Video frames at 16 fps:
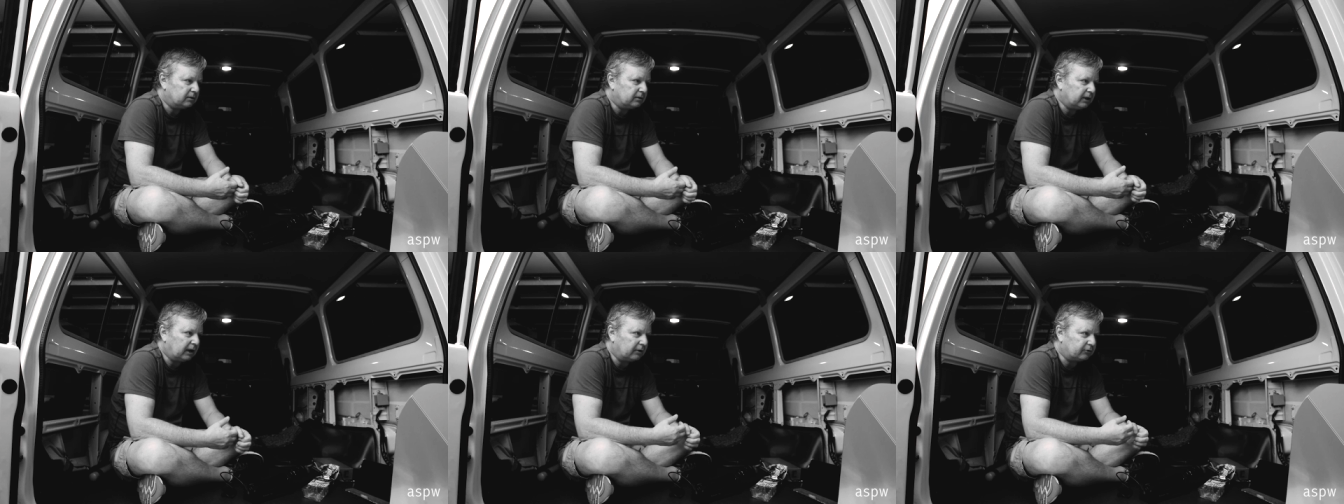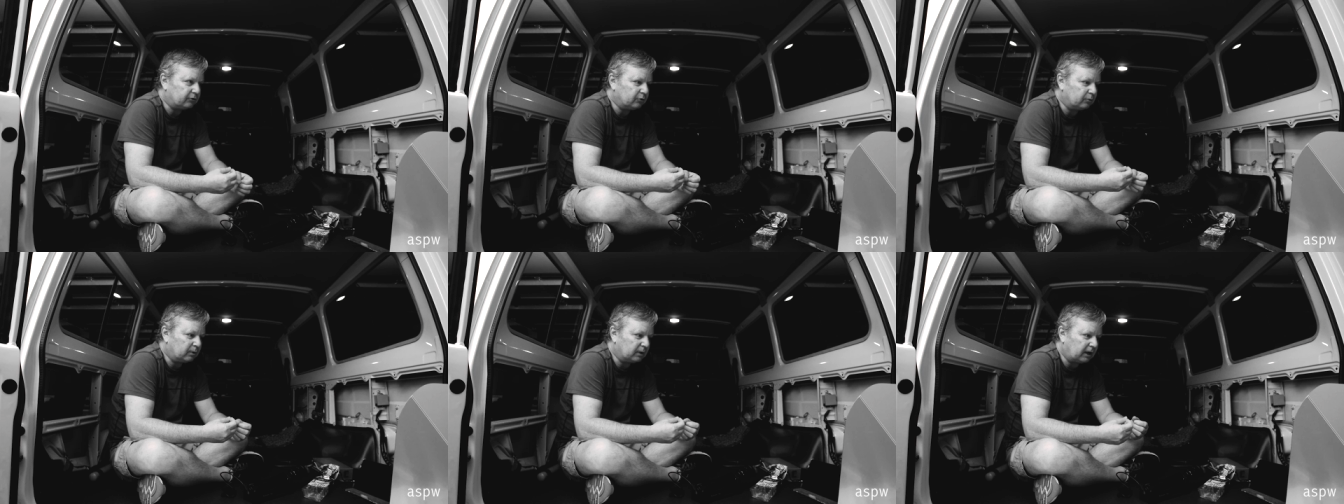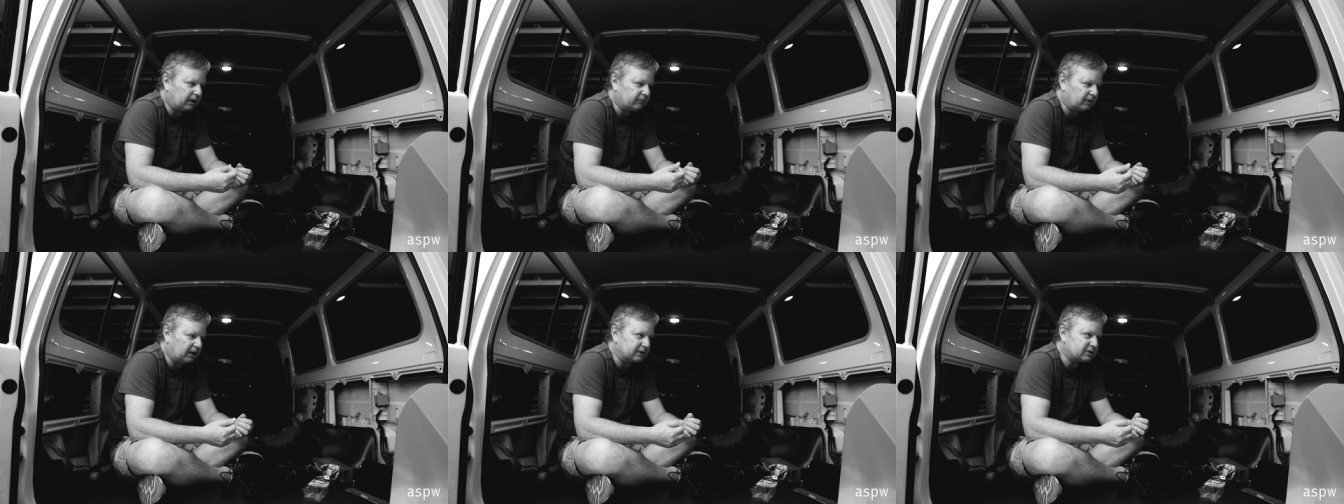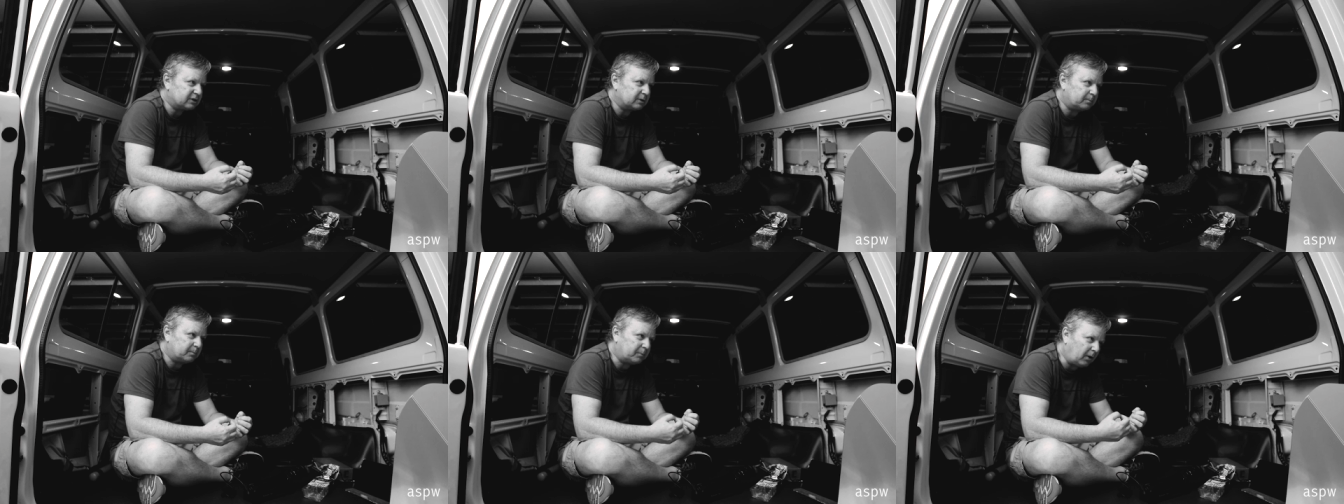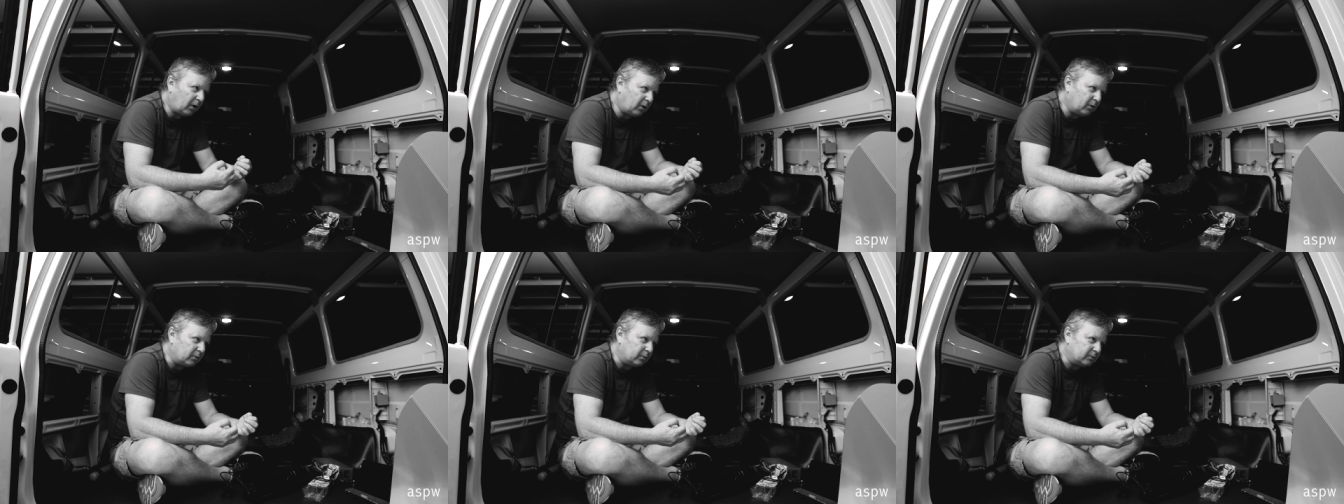now do what I've, I
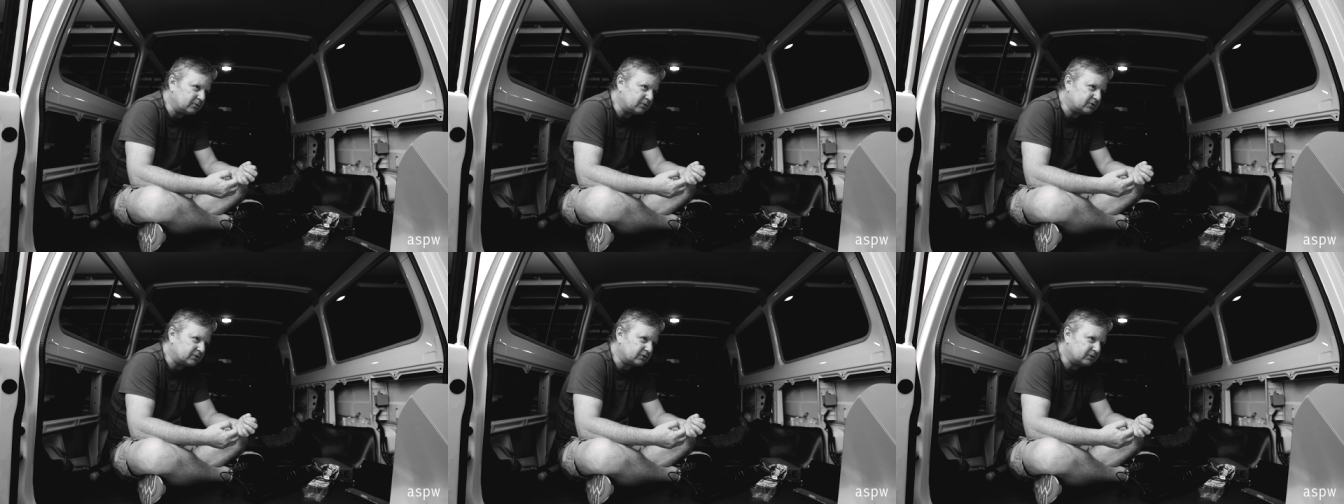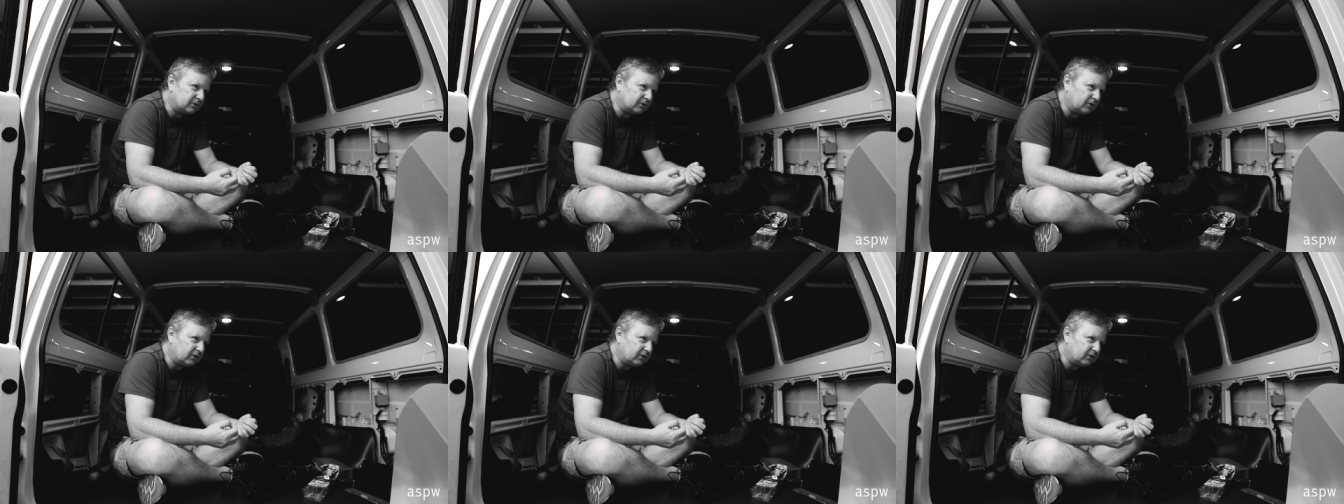suppose,